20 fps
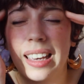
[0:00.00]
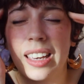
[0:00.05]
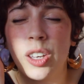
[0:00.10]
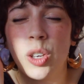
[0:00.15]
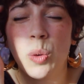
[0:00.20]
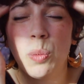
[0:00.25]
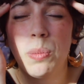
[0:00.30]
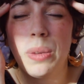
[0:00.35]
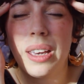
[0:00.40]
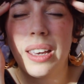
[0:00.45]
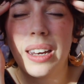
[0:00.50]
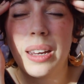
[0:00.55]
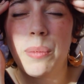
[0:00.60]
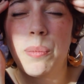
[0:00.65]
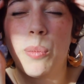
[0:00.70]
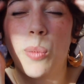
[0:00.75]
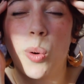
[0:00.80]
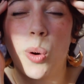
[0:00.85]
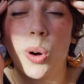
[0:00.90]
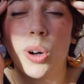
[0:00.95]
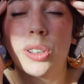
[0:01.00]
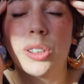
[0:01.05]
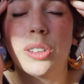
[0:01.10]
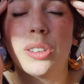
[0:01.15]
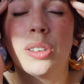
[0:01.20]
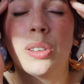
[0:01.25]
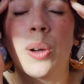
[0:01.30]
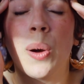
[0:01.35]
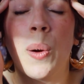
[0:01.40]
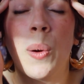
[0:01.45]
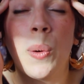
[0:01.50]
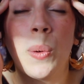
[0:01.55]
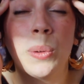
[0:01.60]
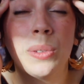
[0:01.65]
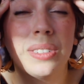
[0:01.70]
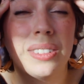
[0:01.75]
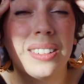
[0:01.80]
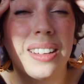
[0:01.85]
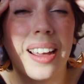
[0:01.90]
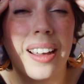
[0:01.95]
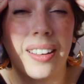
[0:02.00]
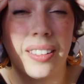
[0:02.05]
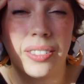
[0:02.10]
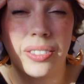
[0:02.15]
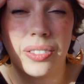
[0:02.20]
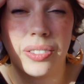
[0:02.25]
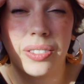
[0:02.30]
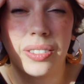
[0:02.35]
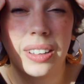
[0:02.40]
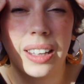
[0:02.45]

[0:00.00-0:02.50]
Can you be any more tone deaf?